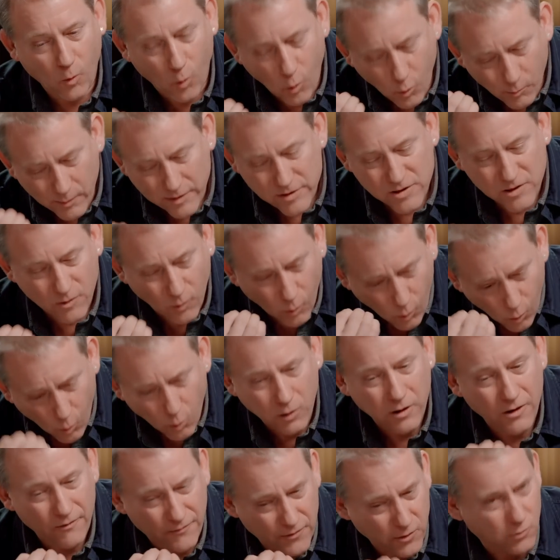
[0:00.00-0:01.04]
almost
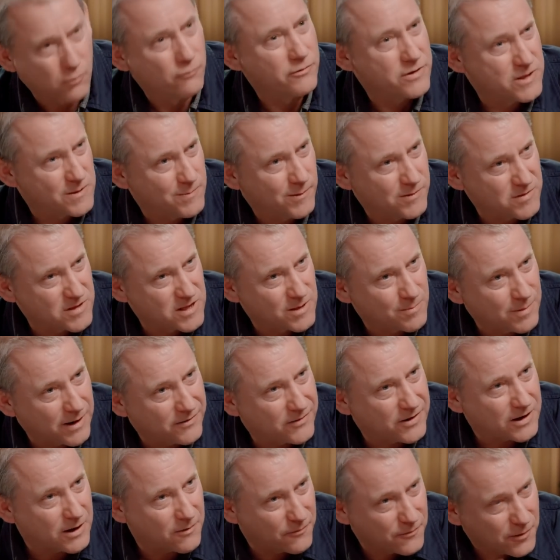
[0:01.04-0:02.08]
all of your
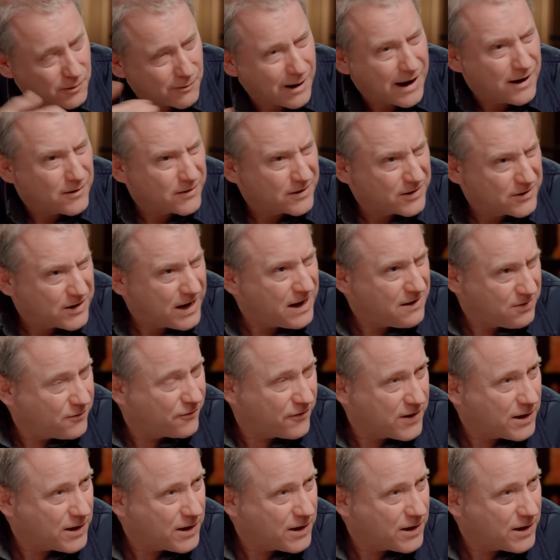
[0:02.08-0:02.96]
responsibility if you're out right. in the